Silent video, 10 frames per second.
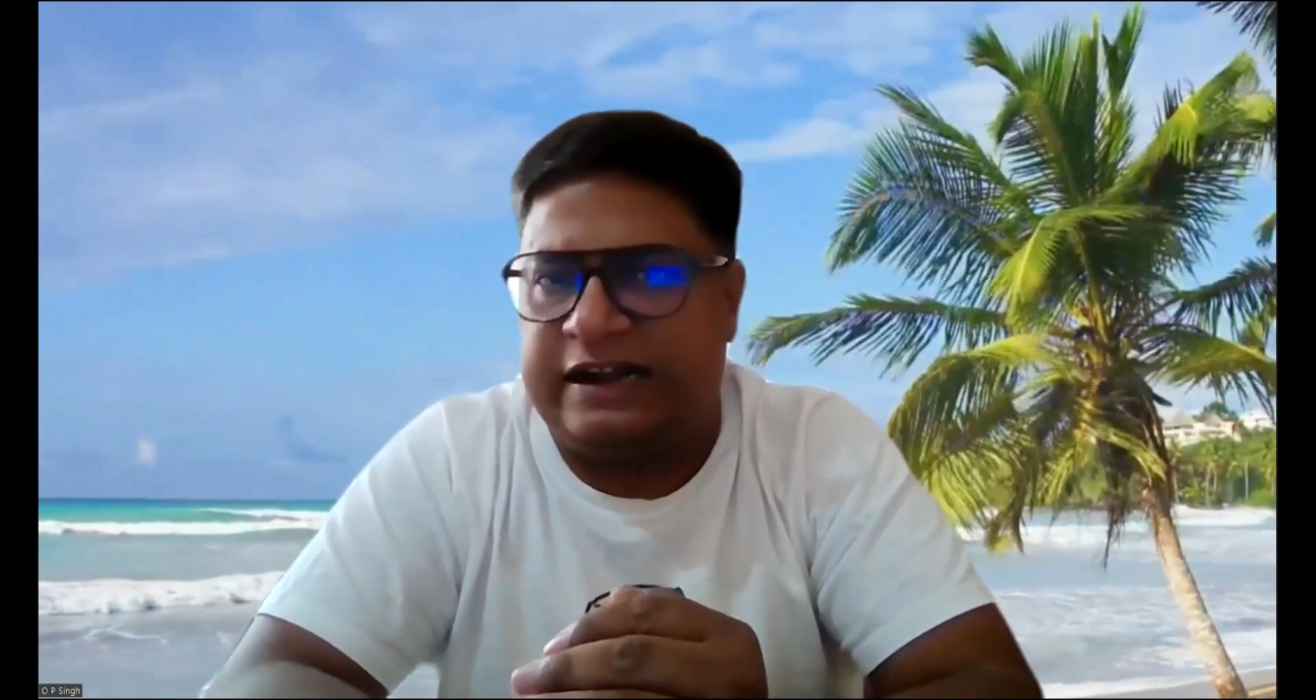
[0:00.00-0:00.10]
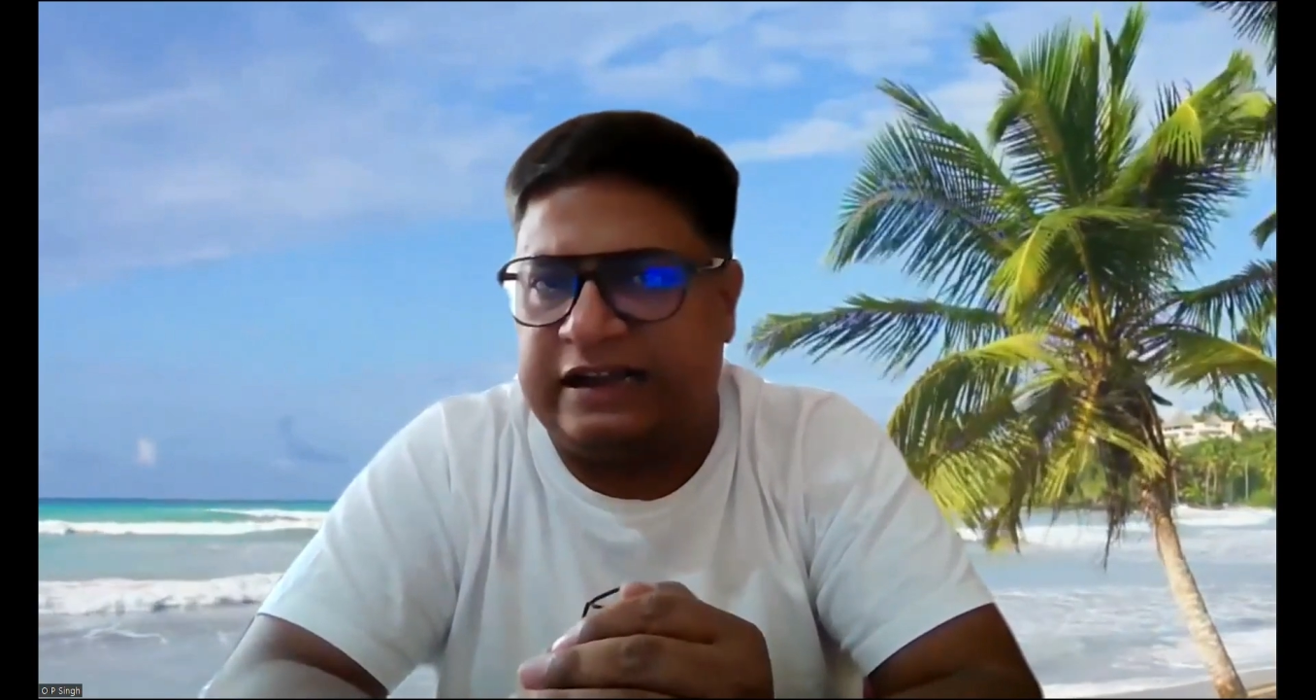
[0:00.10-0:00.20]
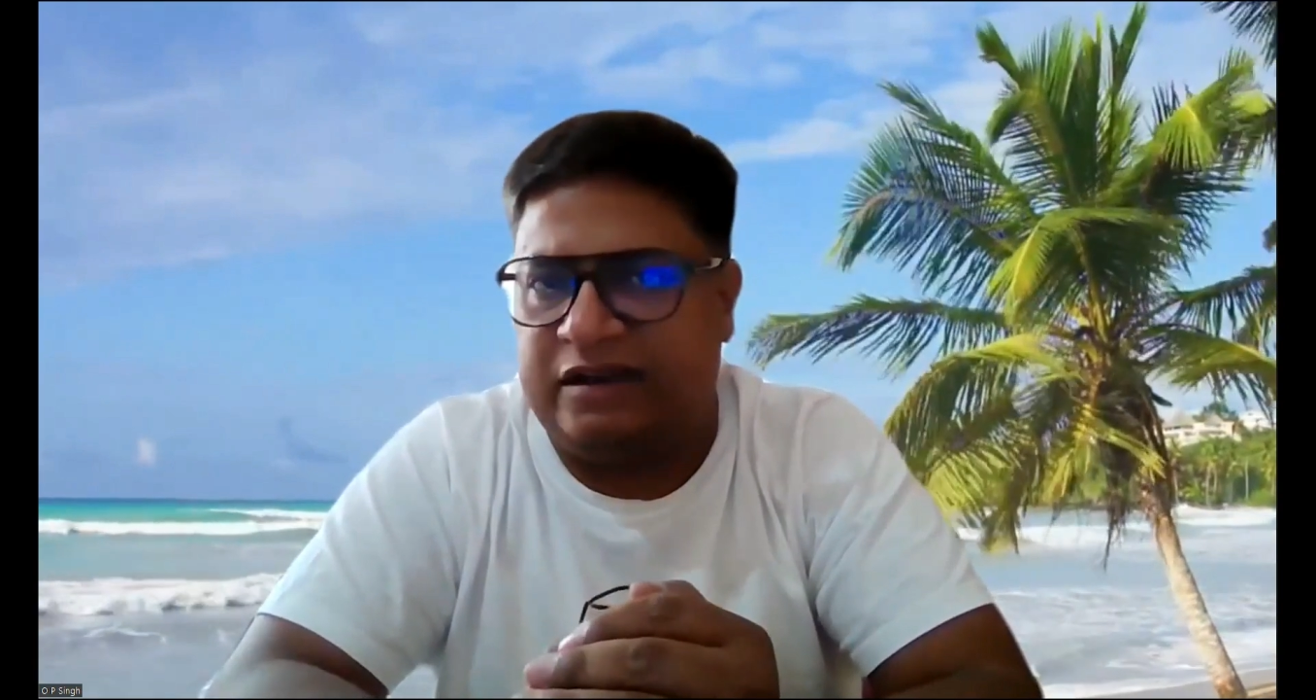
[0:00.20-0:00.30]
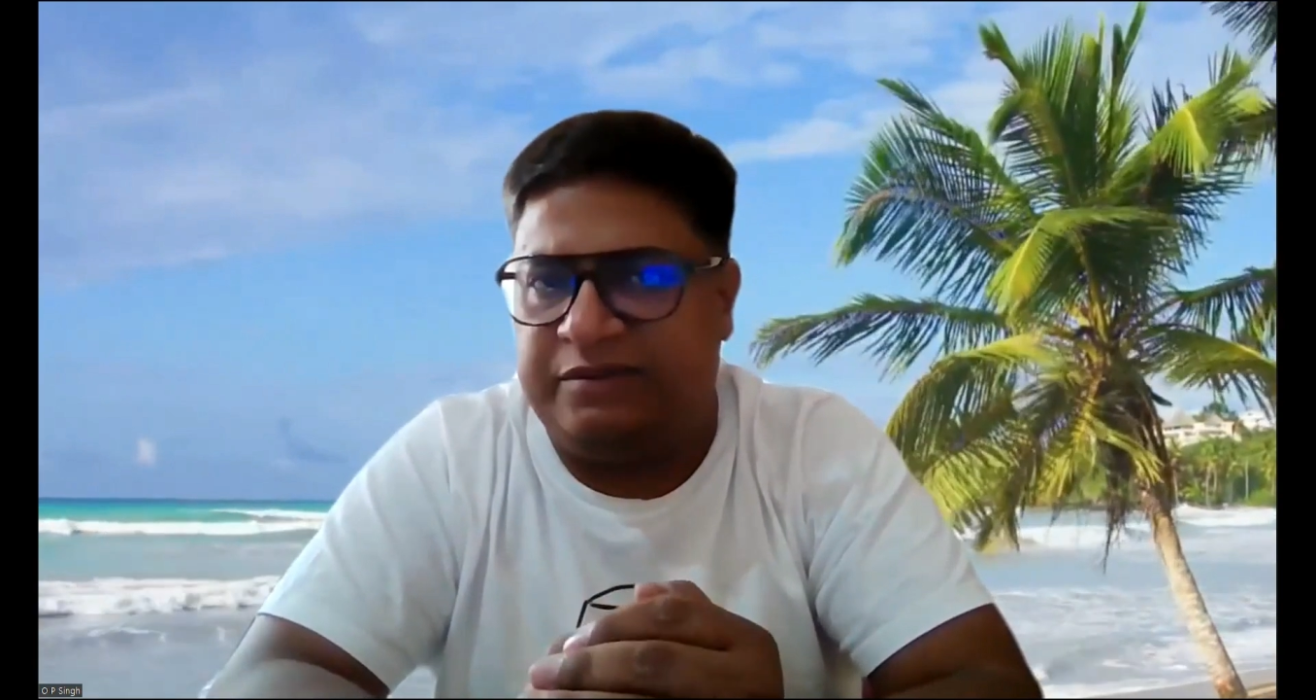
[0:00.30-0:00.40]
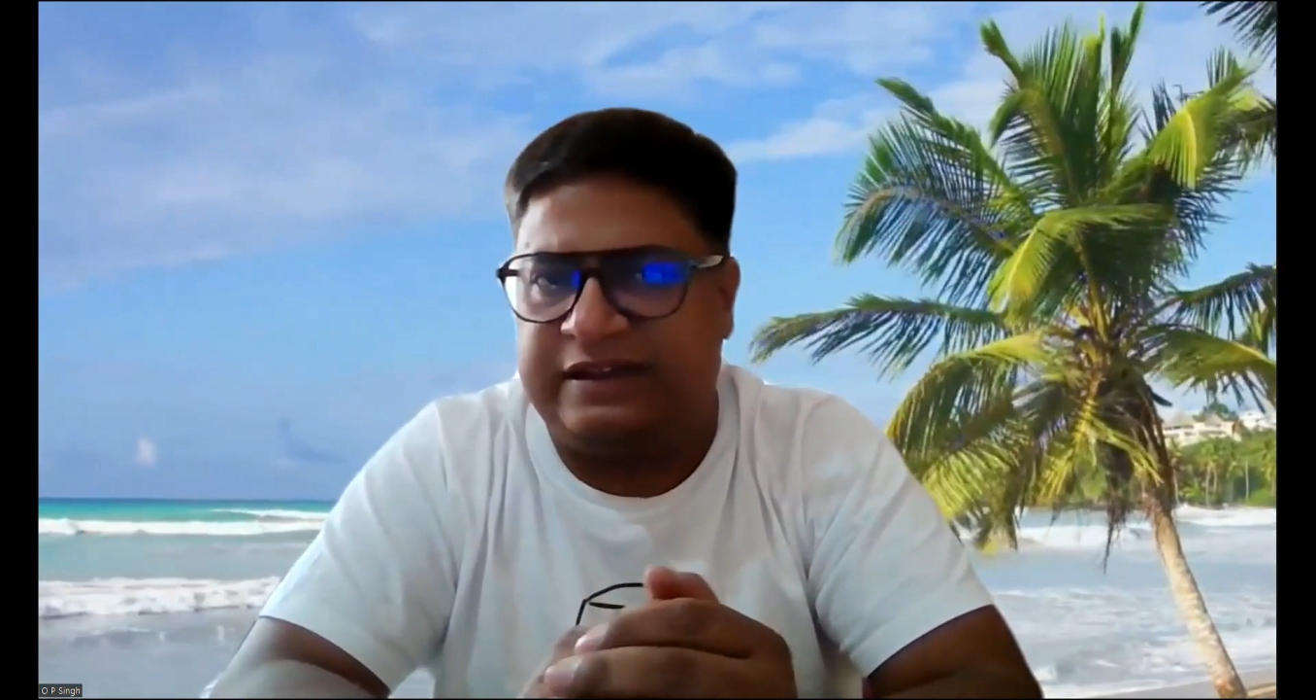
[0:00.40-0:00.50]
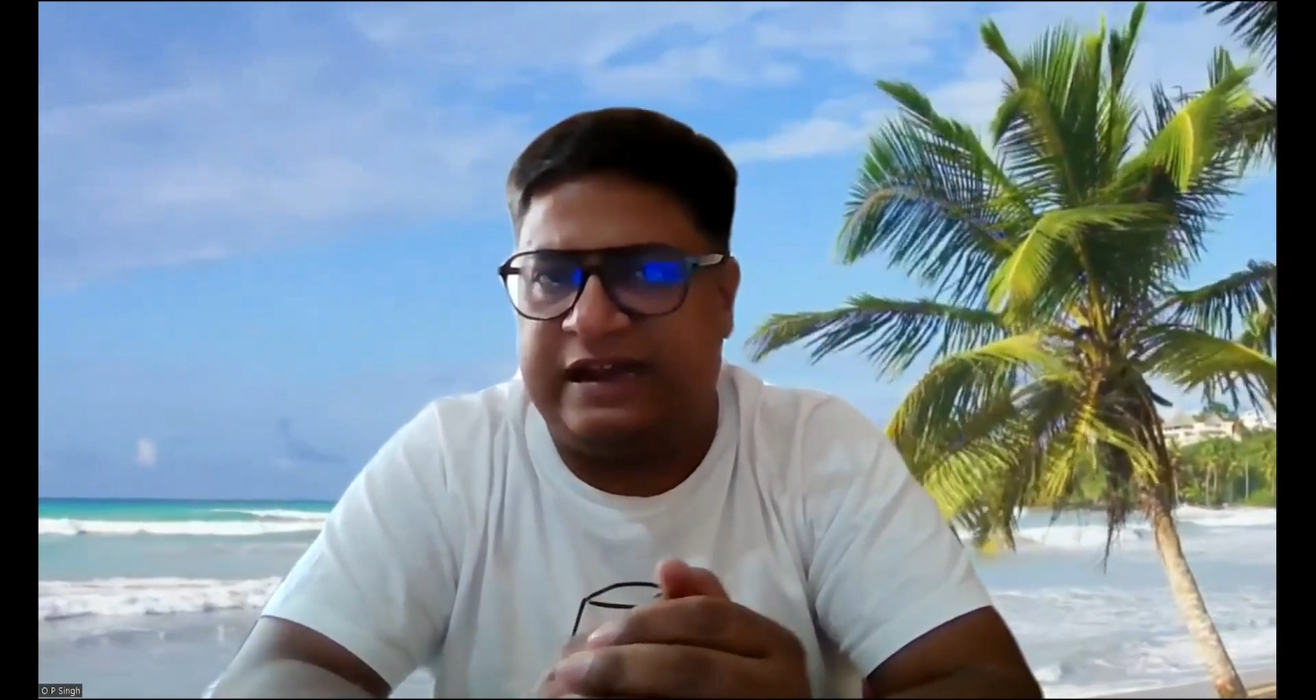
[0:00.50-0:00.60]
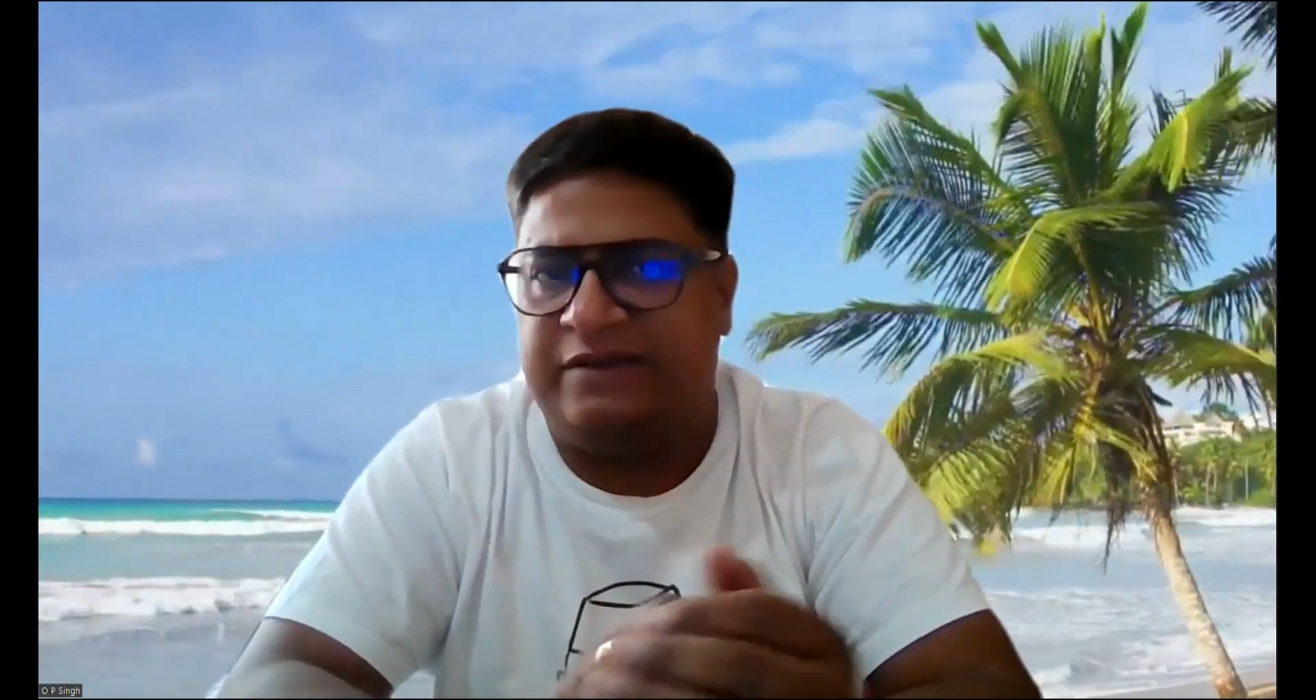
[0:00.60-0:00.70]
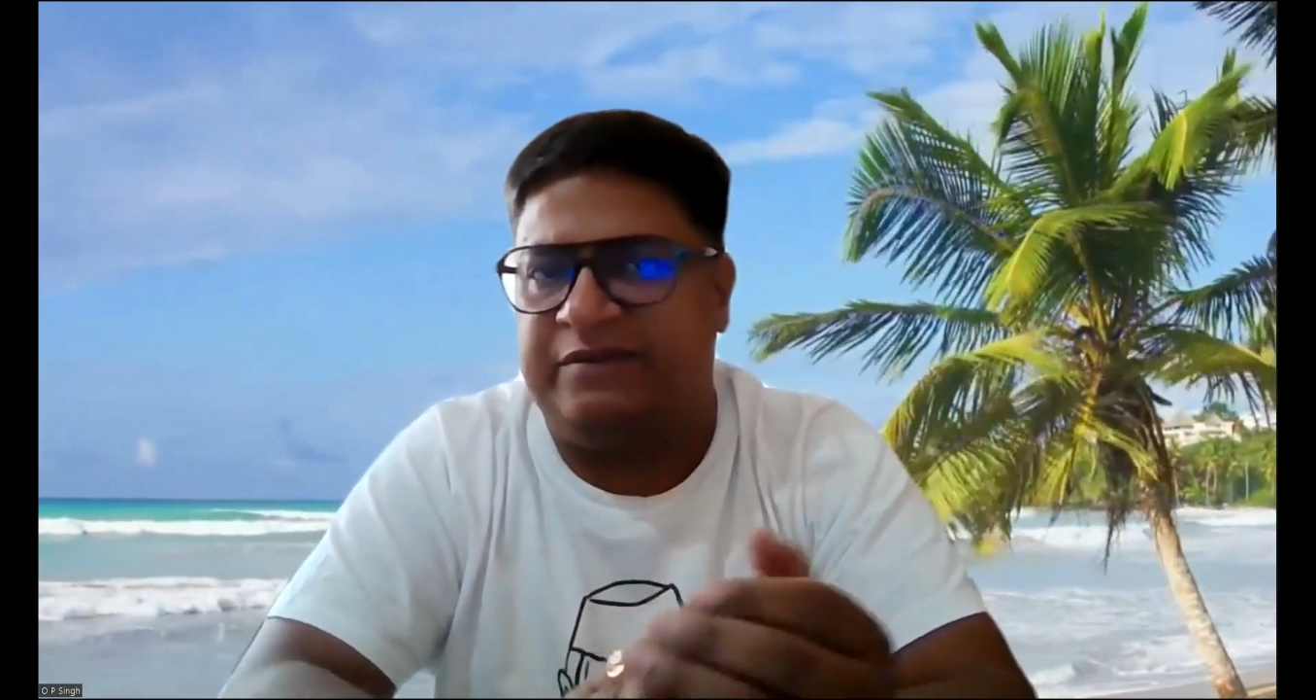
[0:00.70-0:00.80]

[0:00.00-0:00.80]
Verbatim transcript: article which I